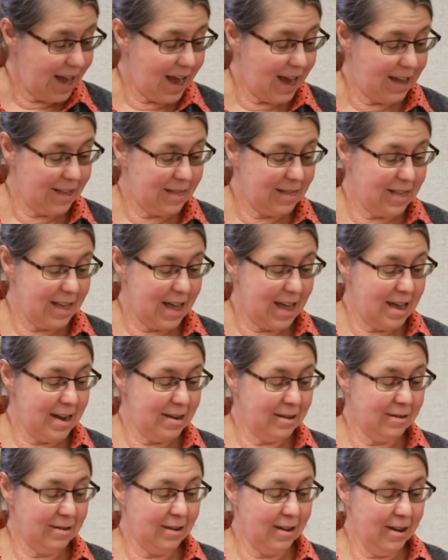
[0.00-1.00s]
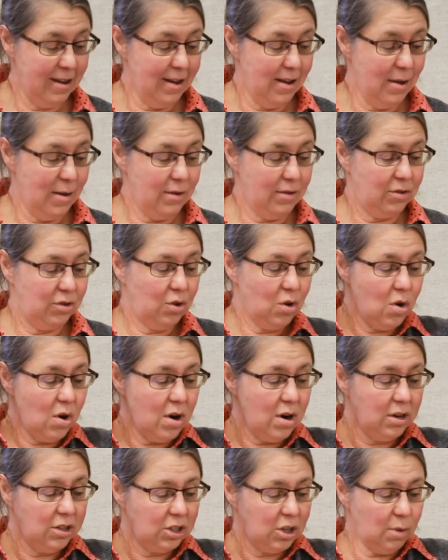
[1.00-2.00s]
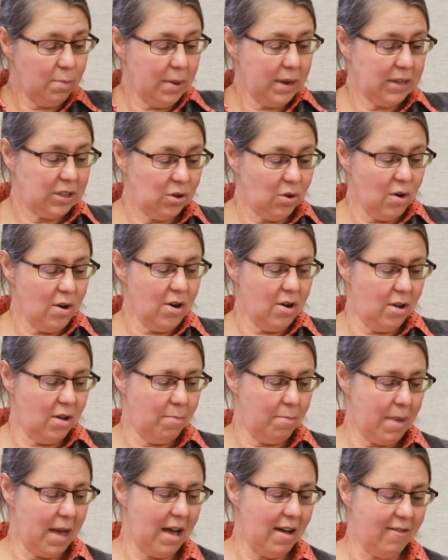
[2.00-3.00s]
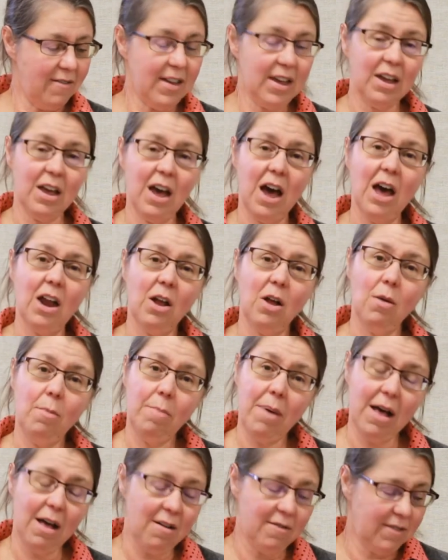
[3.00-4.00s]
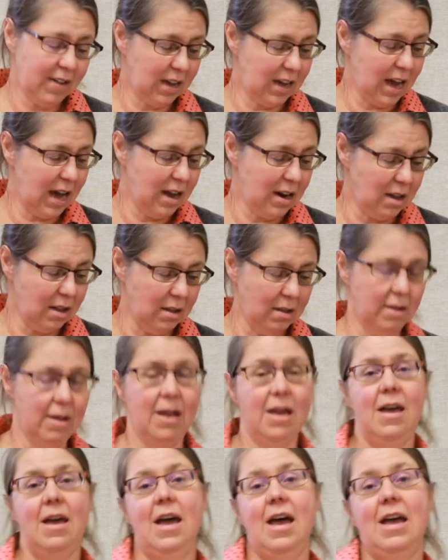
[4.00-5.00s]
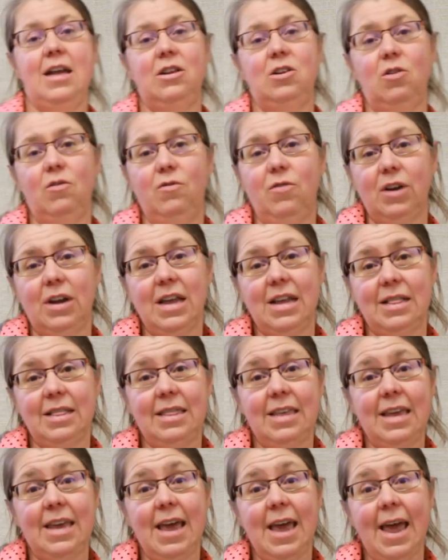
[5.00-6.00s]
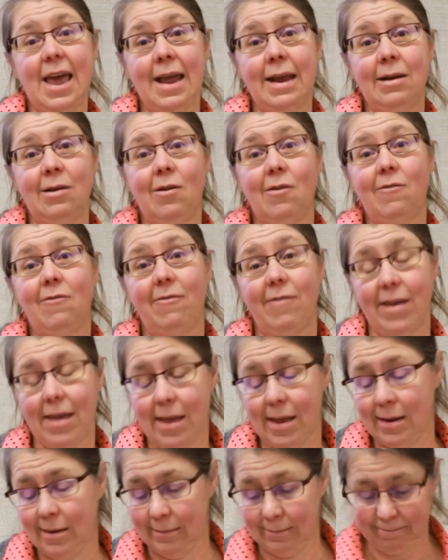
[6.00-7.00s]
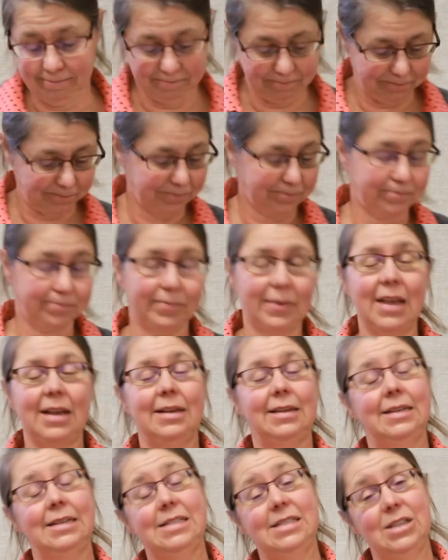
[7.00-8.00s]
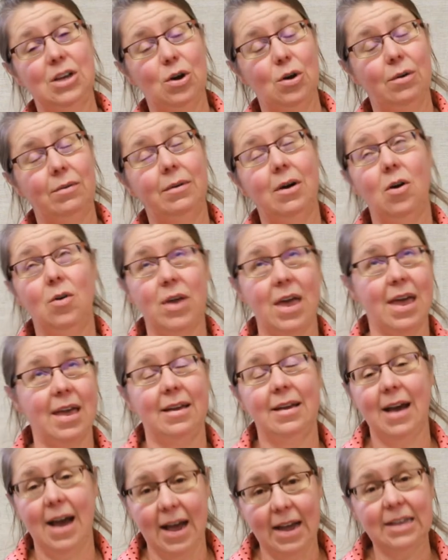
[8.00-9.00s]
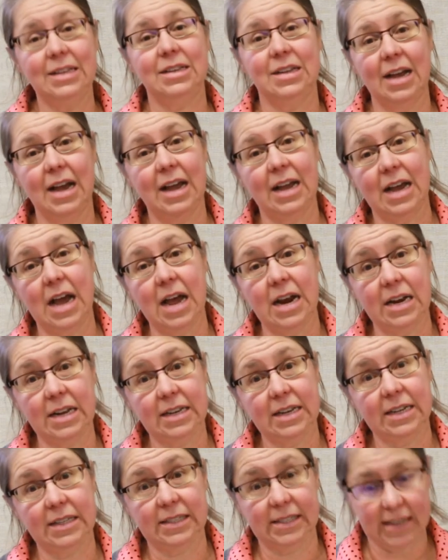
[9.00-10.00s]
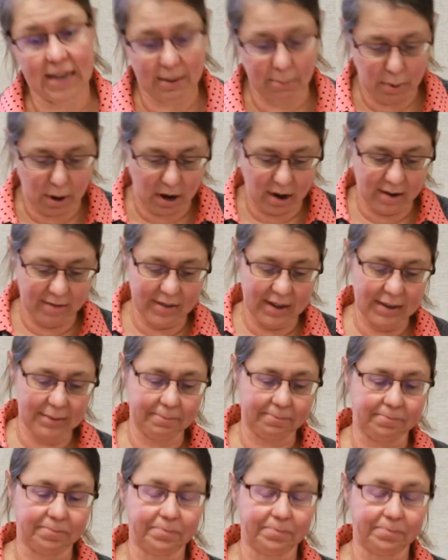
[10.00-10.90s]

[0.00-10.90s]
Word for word: And then dorsal pectoral, pelvic caudal, pelvic caudal, and don't forget the anal fin. So, okay, I, I kind of did sing part of it.